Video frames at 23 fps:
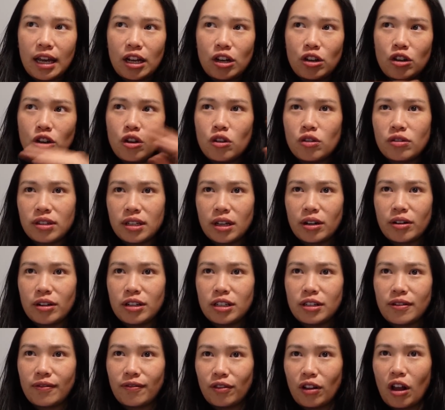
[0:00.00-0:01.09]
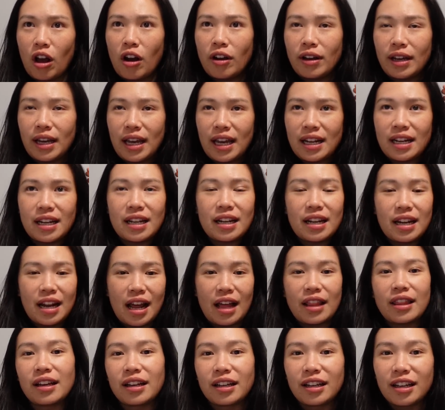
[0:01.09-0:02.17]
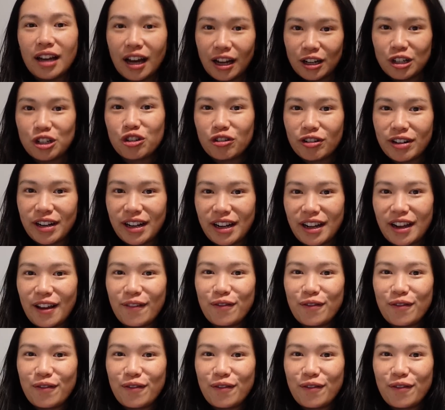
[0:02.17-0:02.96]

a new series of vlog in another country.